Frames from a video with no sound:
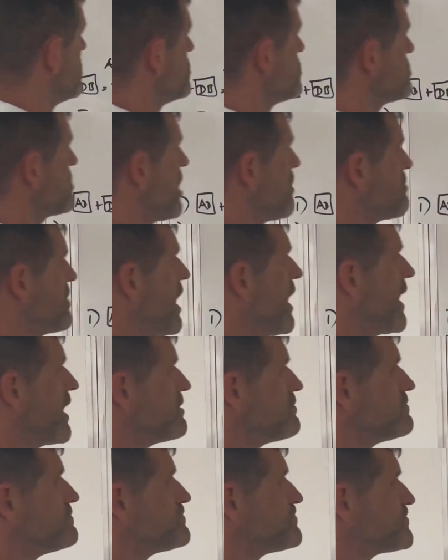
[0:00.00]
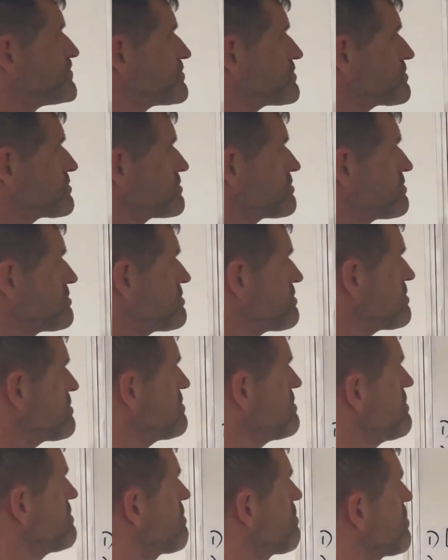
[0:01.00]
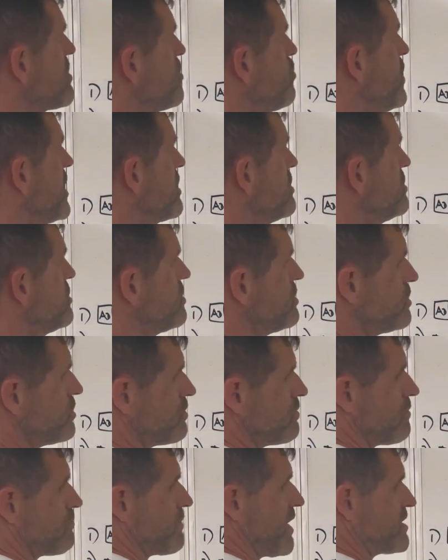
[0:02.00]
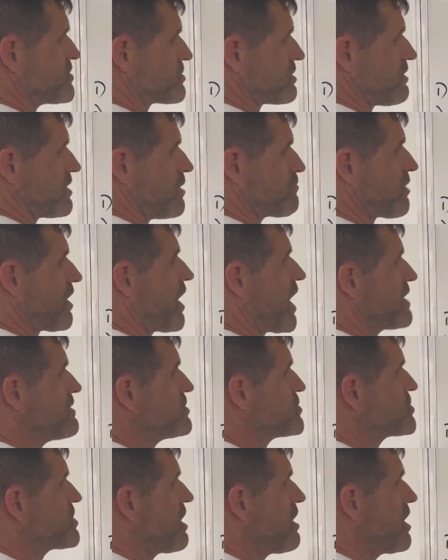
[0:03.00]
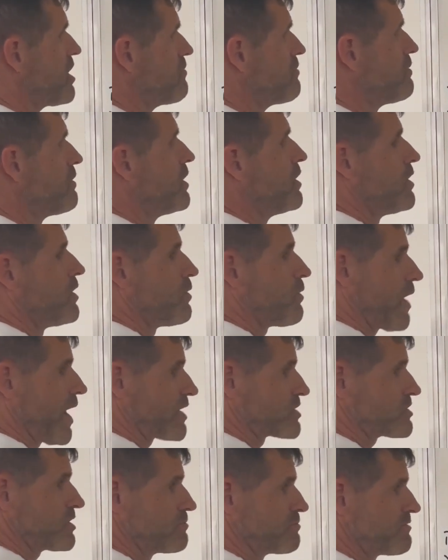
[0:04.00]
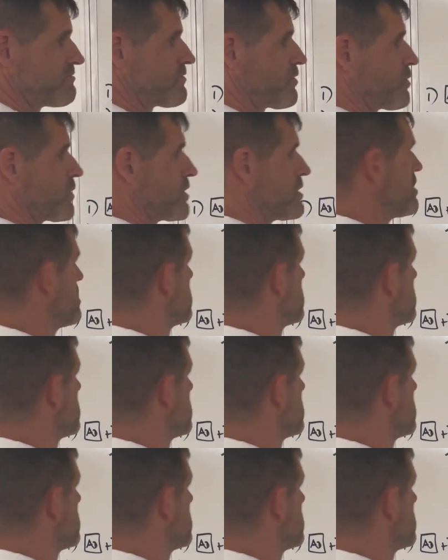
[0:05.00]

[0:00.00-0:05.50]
Step nine, we can do basically apply the same, well actually before we